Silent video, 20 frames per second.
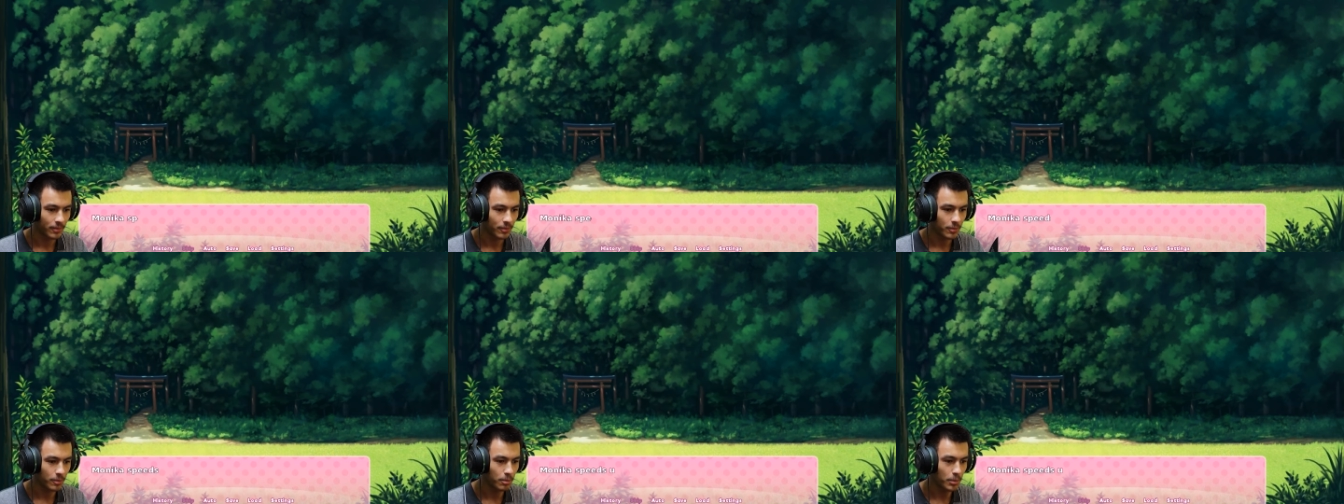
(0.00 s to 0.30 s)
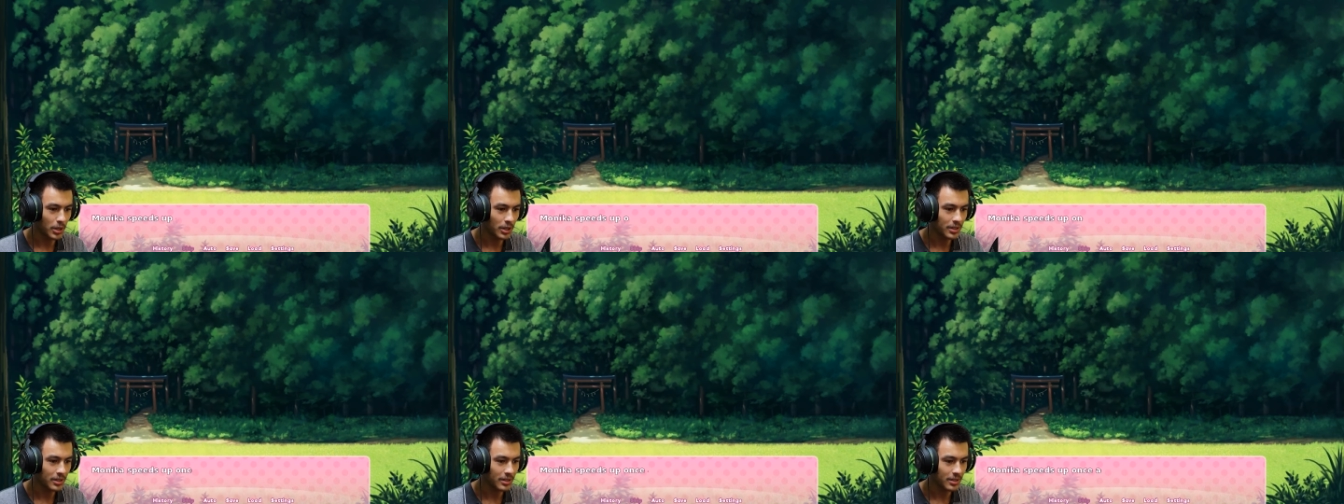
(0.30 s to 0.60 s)

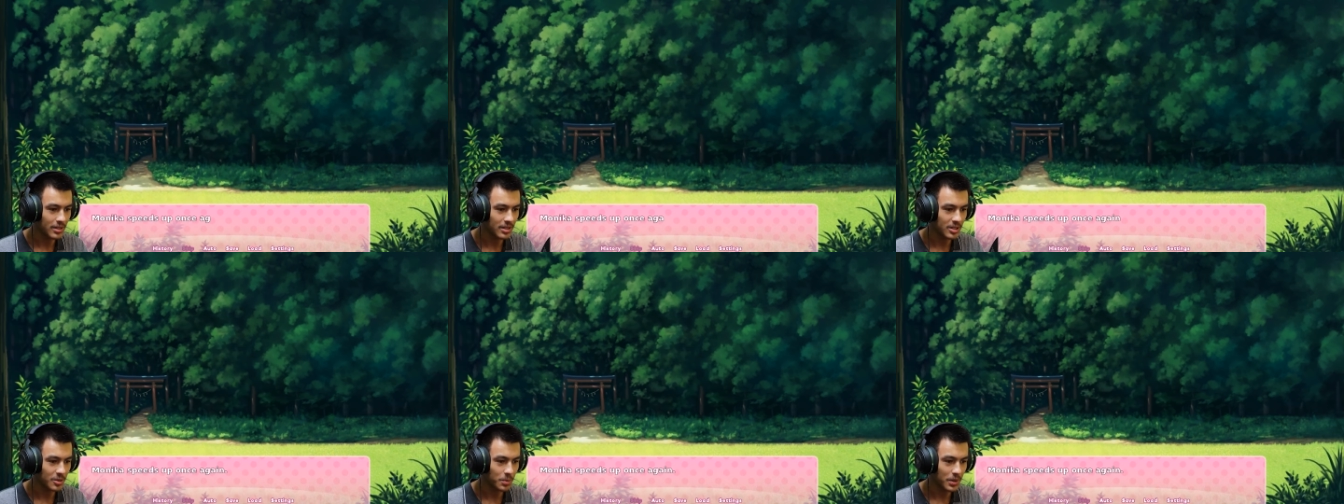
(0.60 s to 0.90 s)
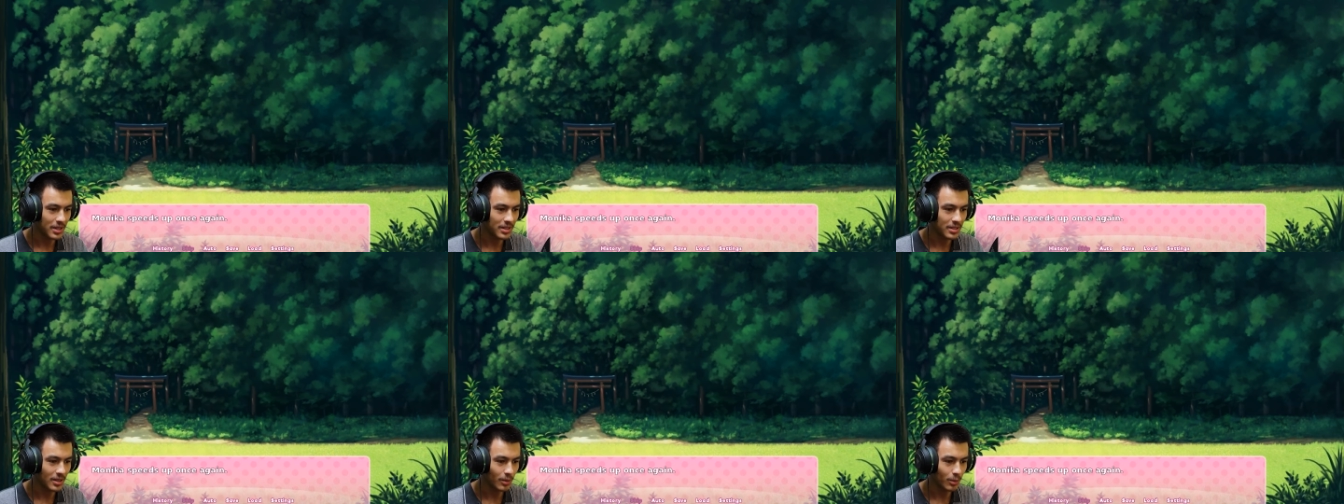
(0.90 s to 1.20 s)
Monica
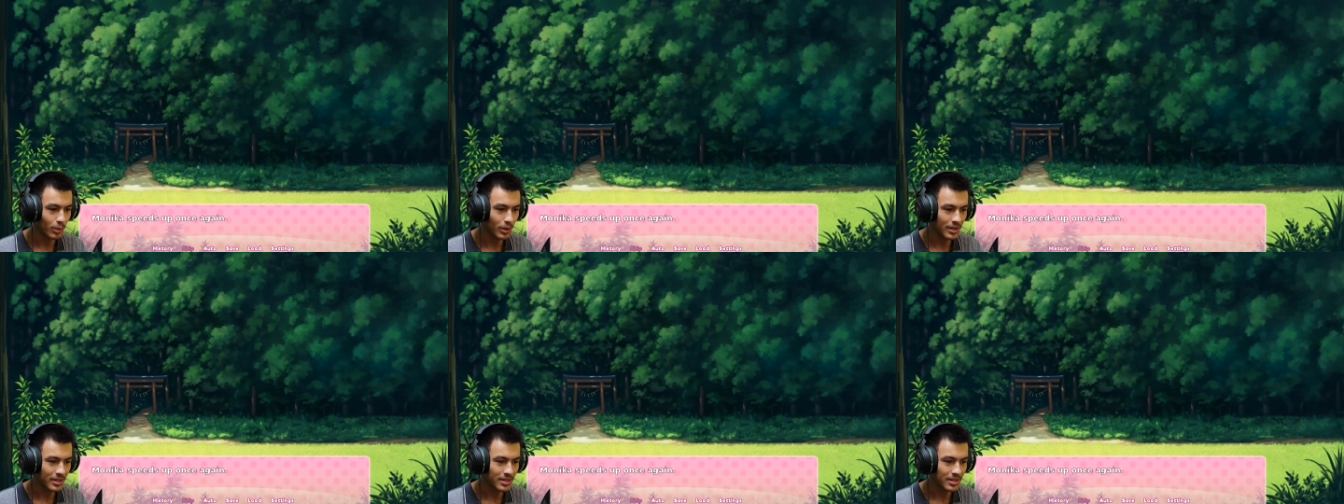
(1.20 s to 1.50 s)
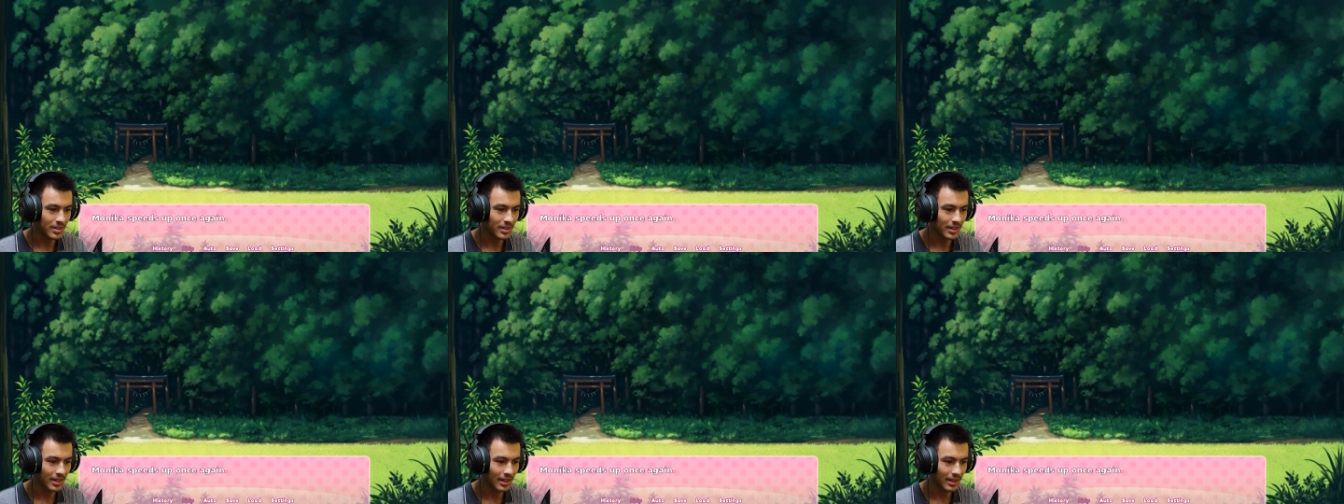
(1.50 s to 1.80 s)
speeds up once
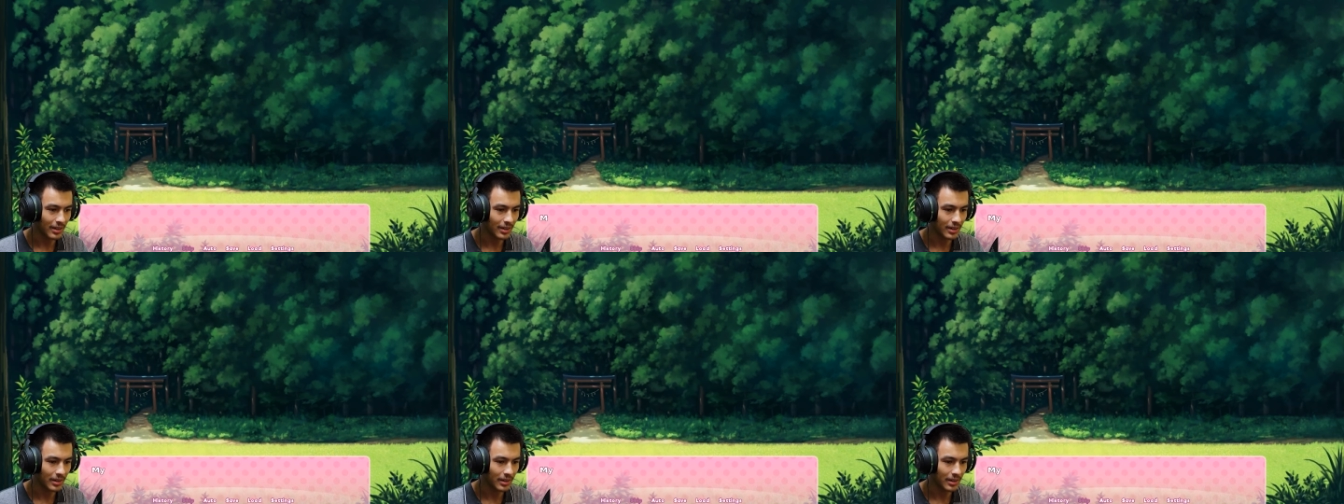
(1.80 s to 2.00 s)
again.